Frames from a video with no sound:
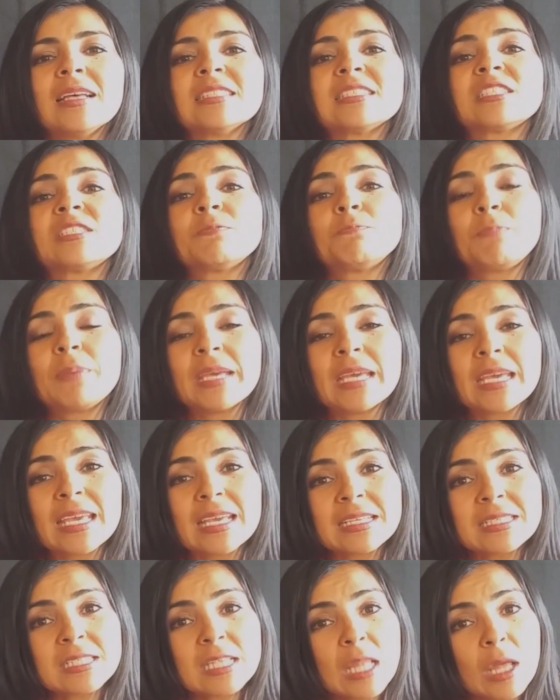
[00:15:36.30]

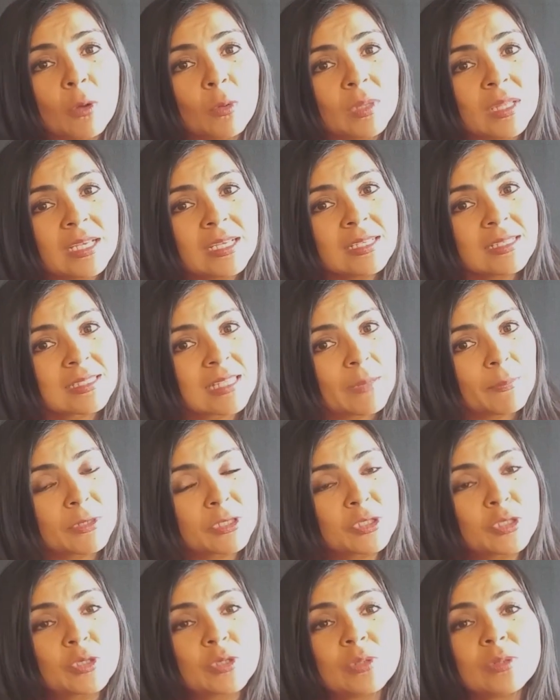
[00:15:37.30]
Speak slowly.
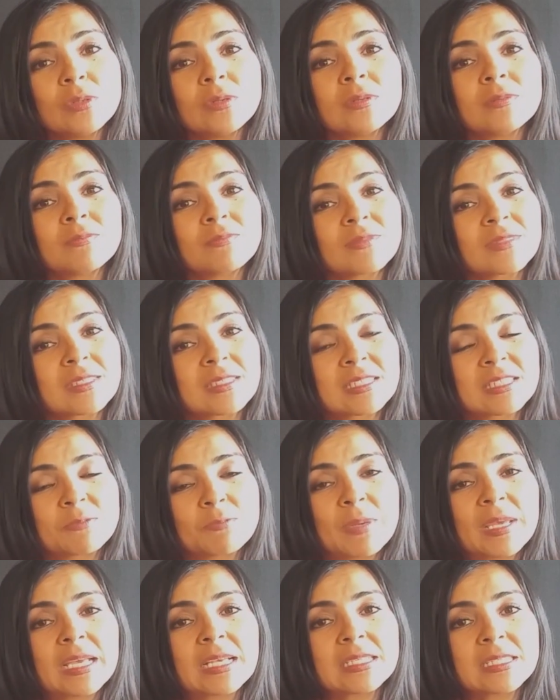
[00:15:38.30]
Number 2,
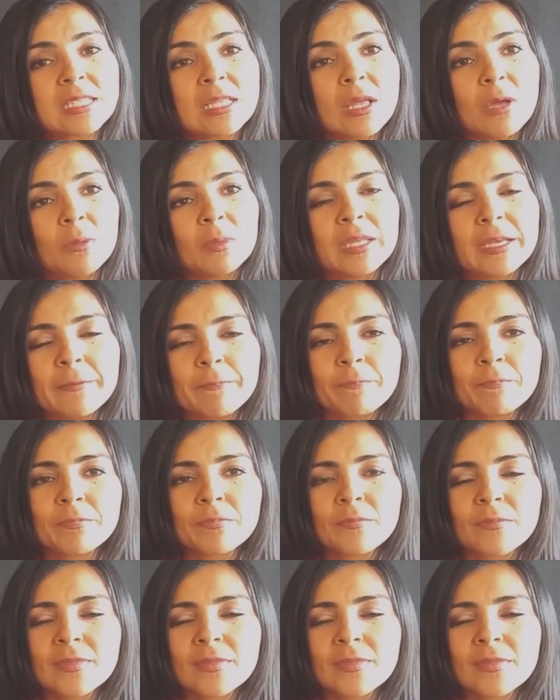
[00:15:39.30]
speak slowly.